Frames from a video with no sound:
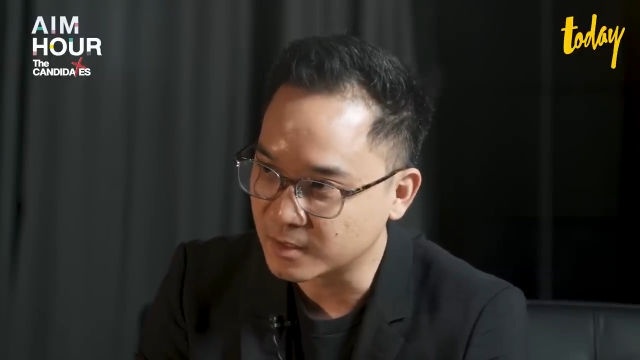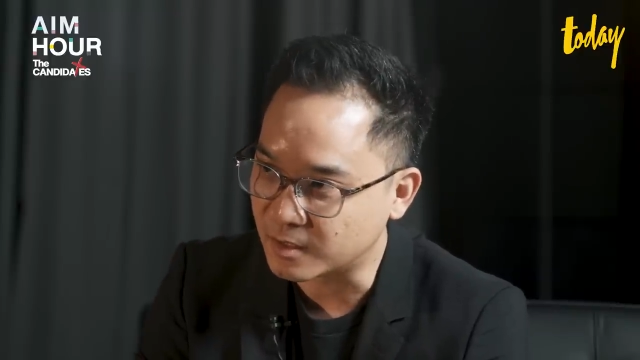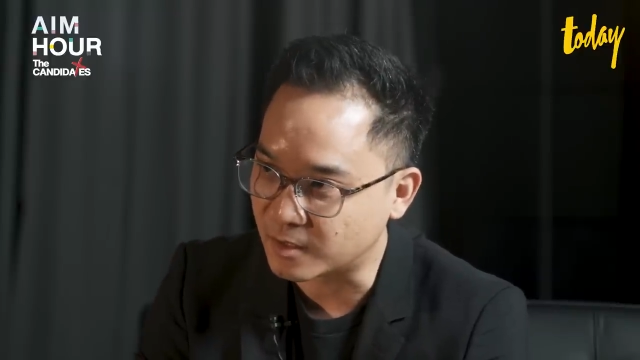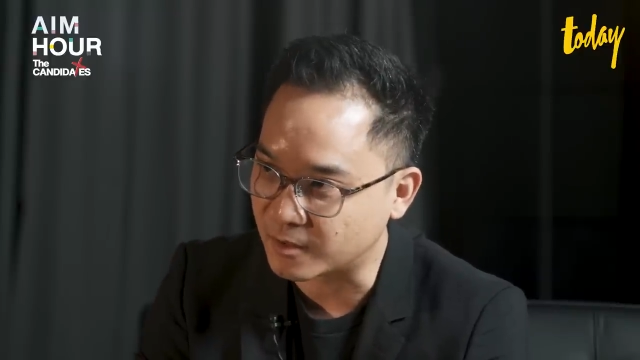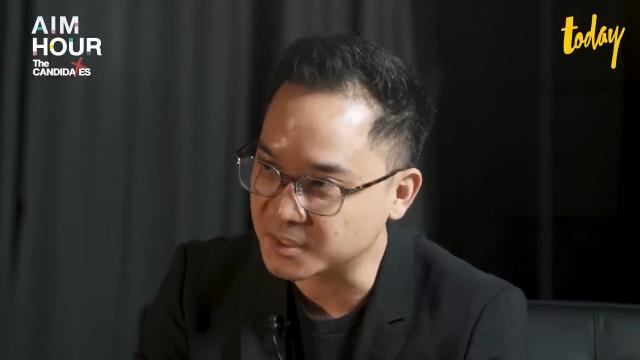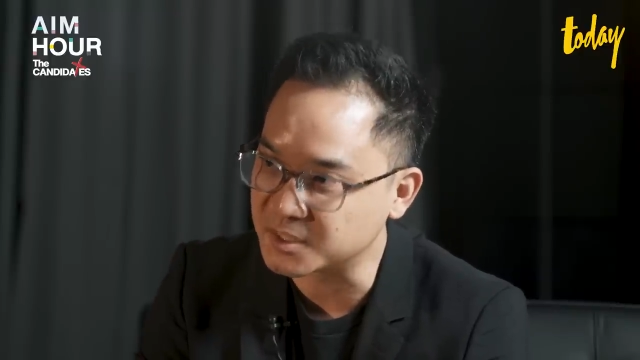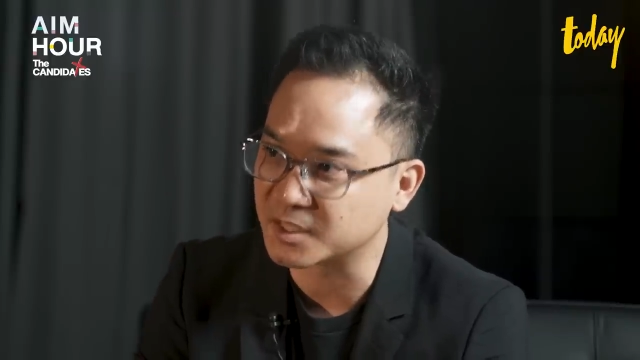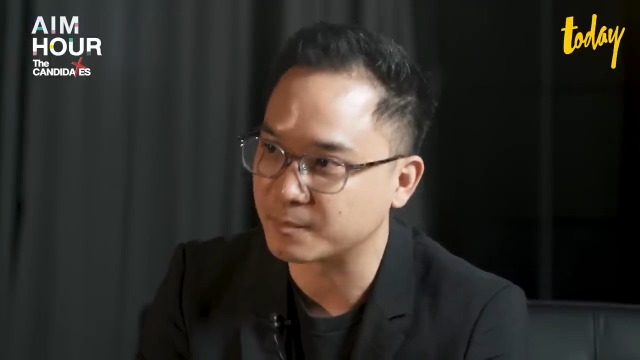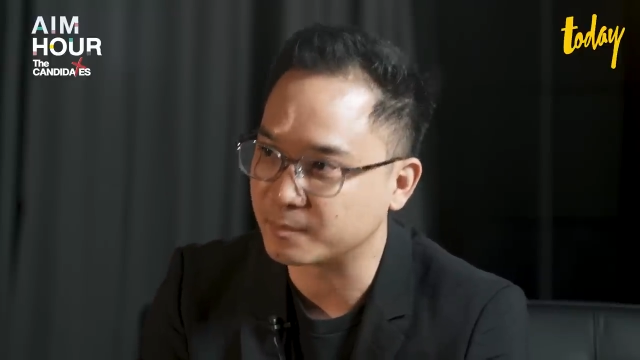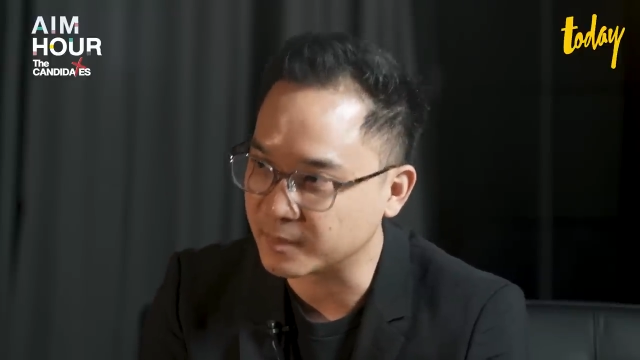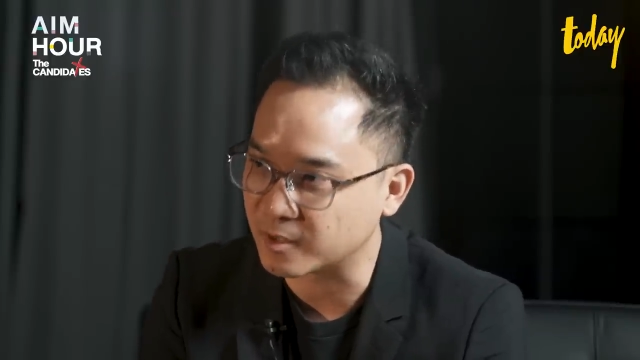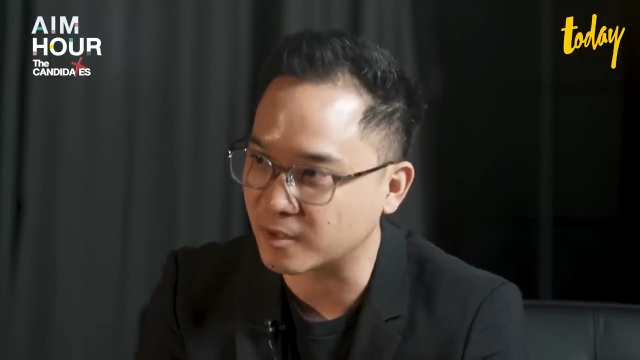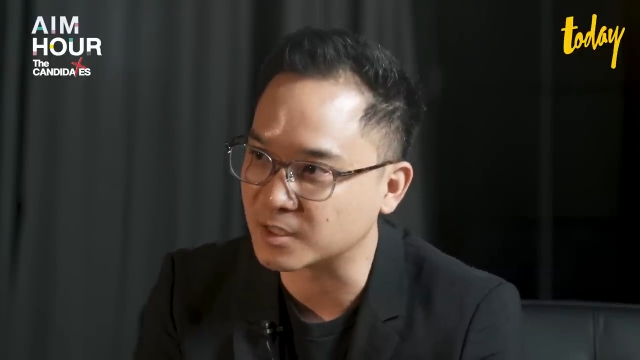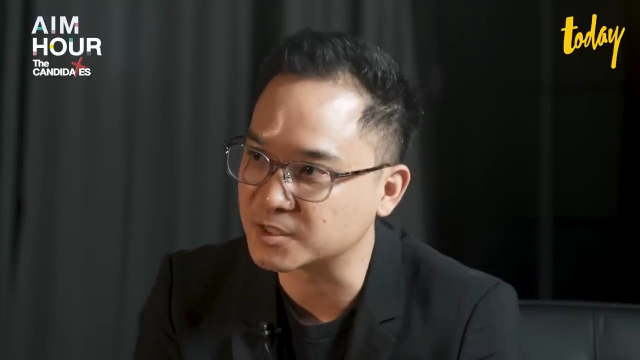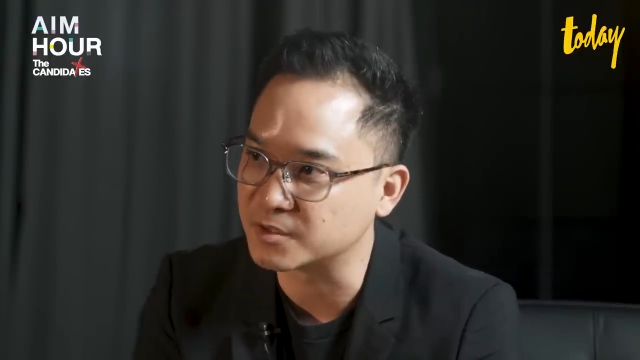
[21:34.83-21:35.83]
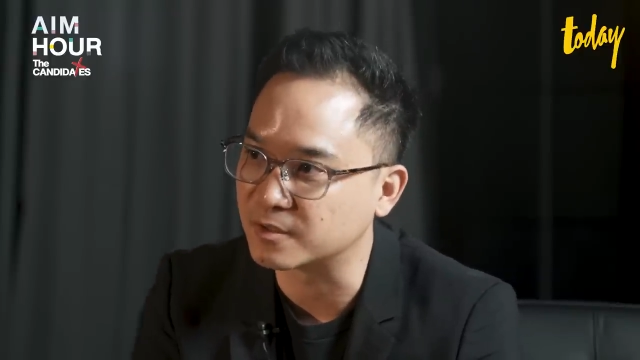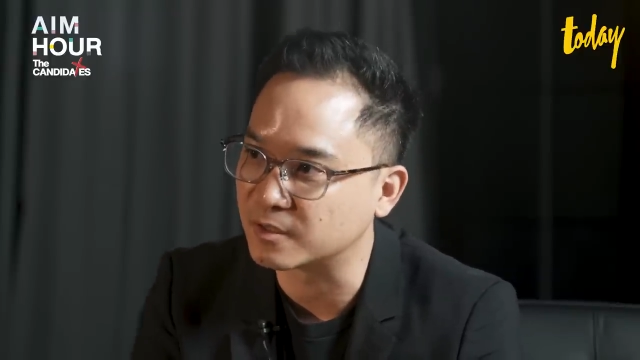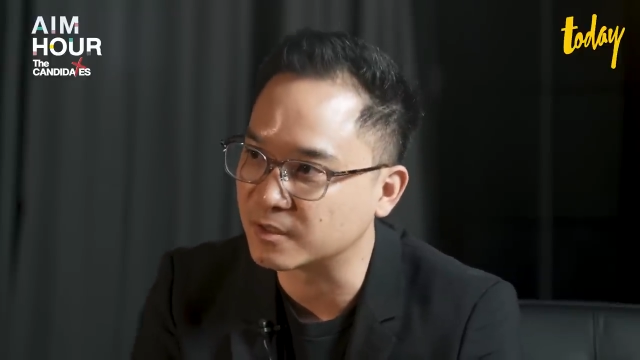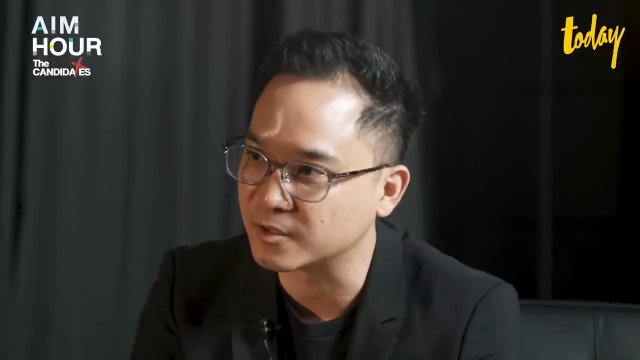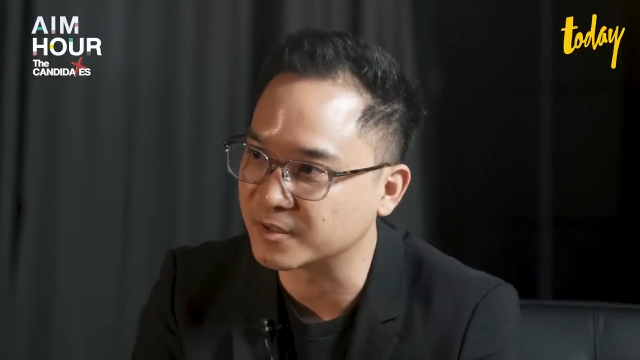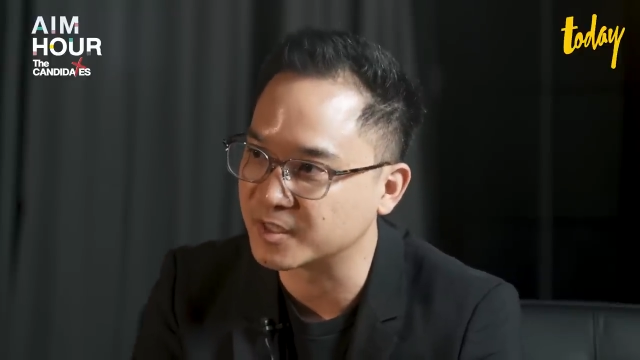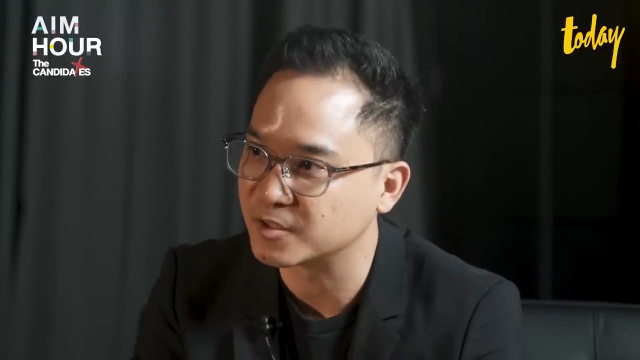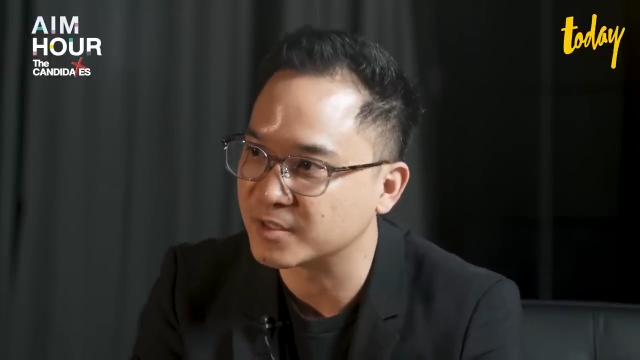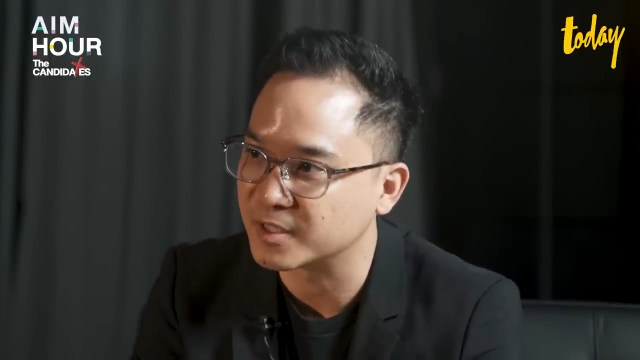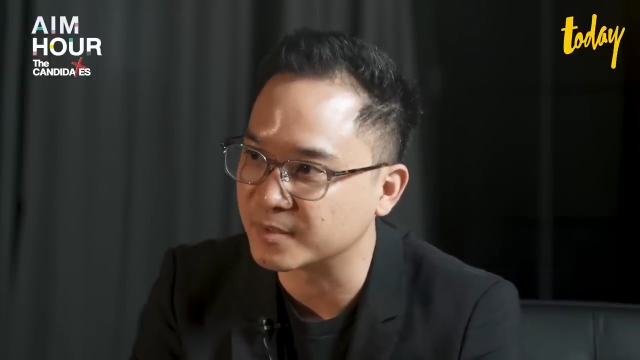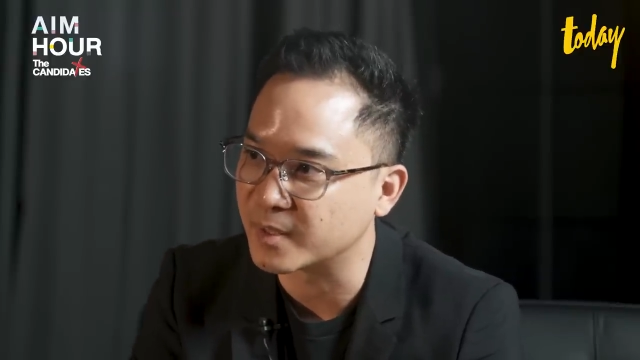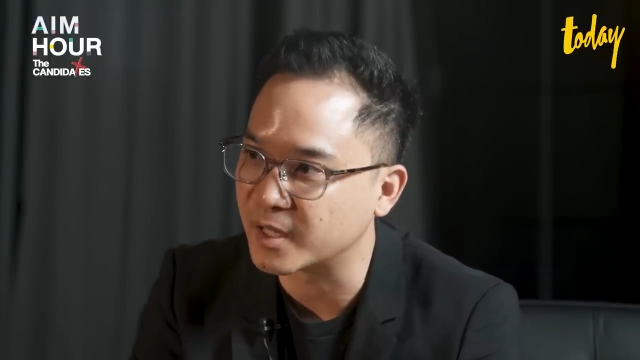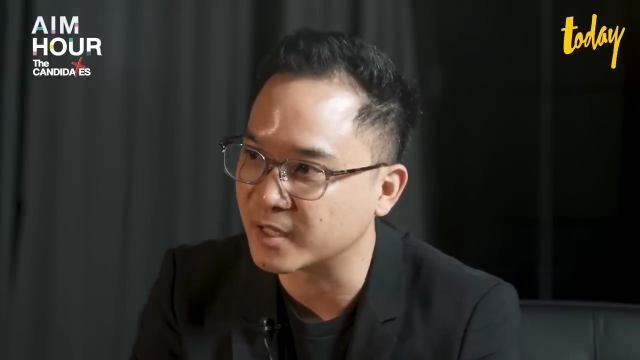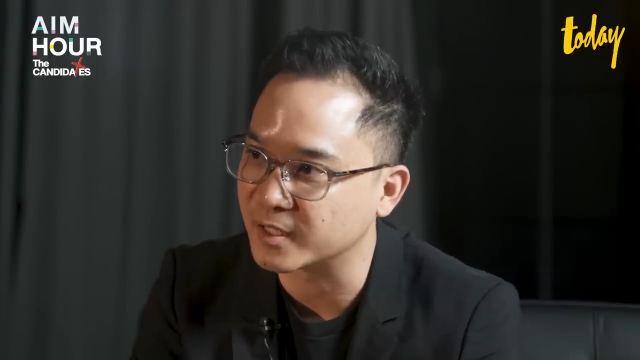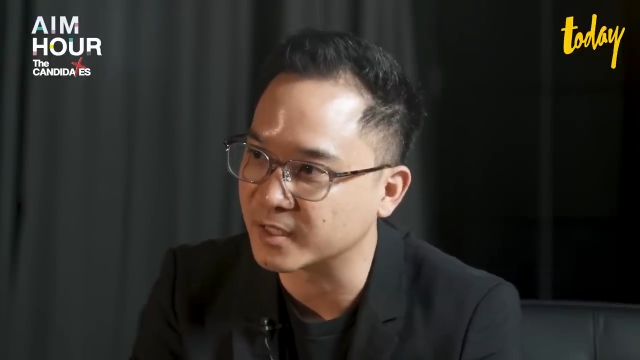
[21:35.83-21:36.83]
or is it because your duty
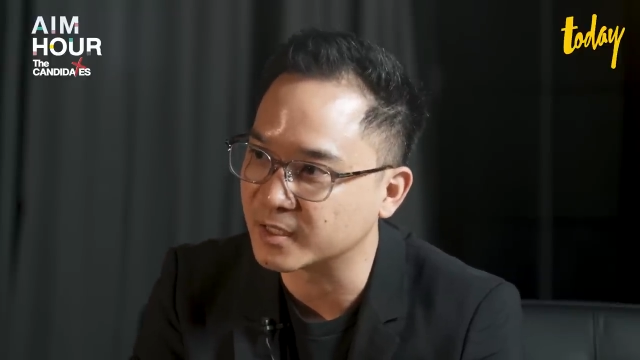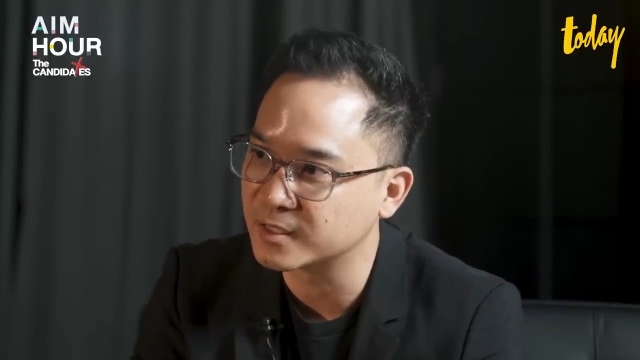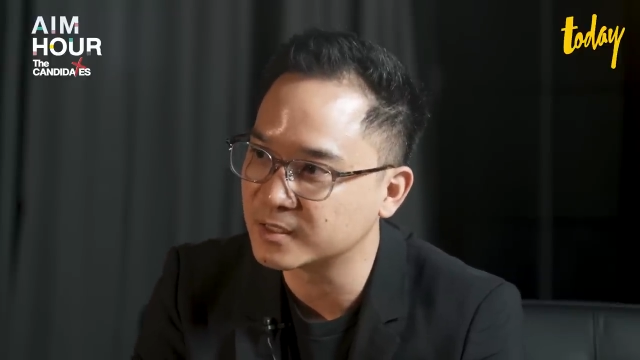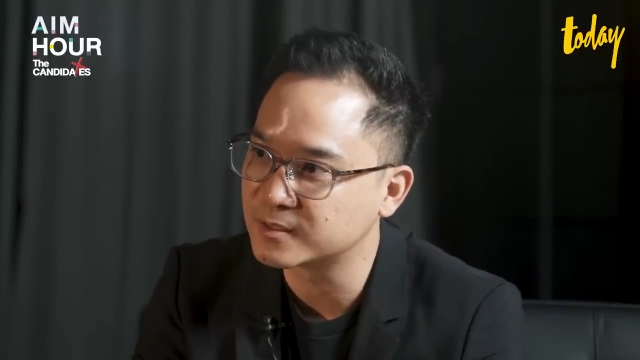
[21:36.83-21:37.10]
mainly?